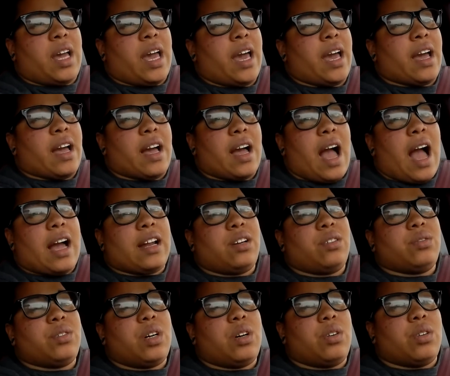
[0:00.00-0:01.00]
yeah, I
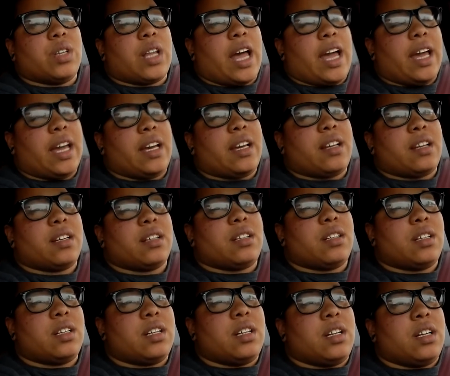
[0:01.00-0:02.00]
don't know, like,
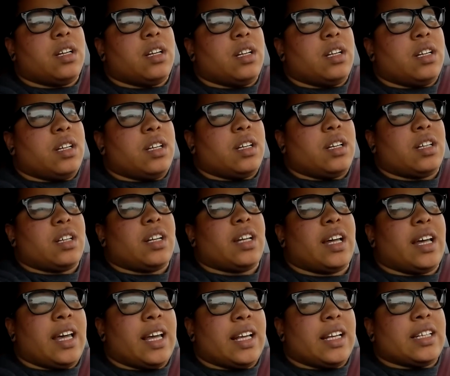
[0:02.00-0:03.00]

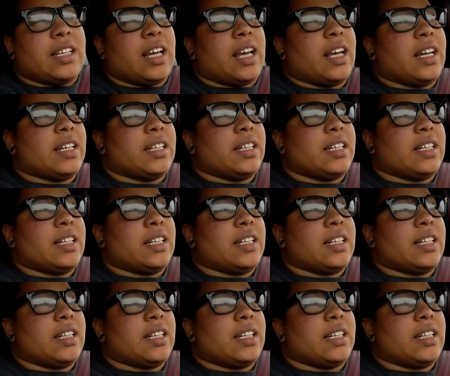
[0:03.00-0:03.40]
it